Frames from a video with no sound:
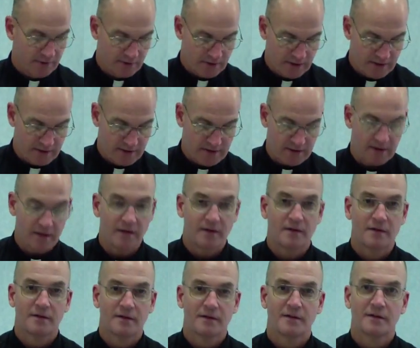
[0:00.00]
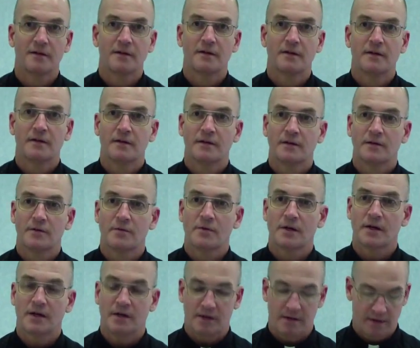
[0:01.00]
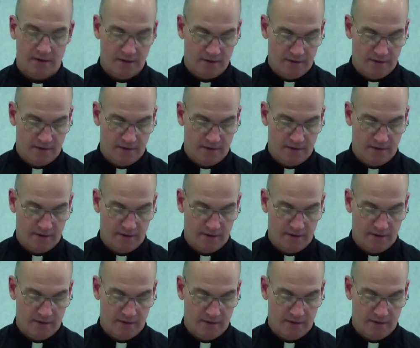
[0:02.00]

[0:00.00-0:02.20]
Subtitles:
I'm going to get that. Okay?